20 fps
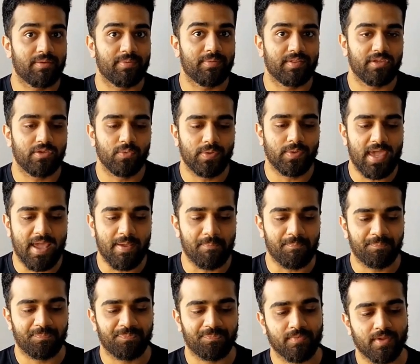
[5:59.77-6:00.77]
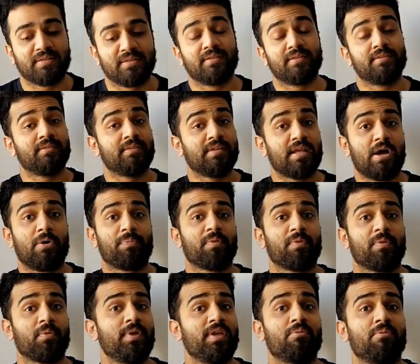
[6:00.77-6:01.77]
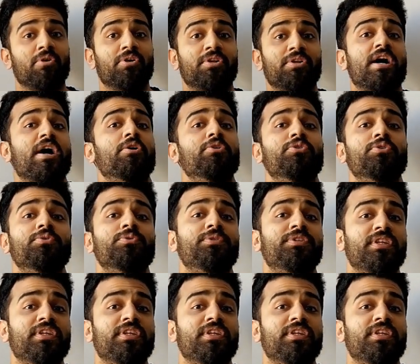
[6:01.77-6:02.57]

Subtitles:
in the UK. Now, we come on down to